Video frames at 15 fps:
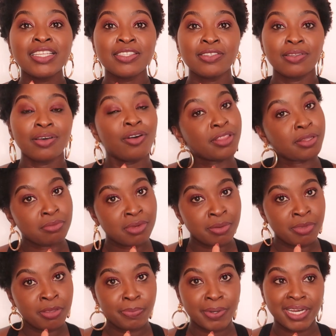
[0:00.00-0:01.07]
is on the
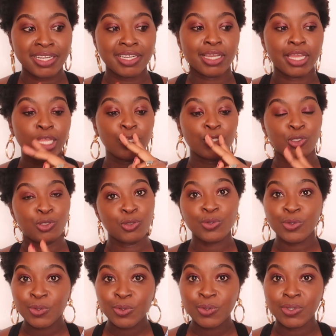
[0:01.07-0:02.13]
mommy bag and
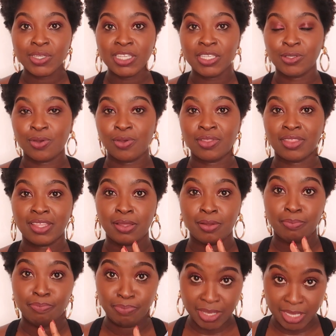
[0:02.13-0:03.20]
two is on the
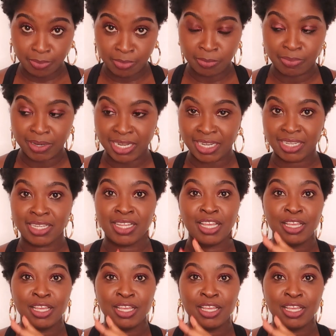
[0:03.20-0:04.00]
baby bag.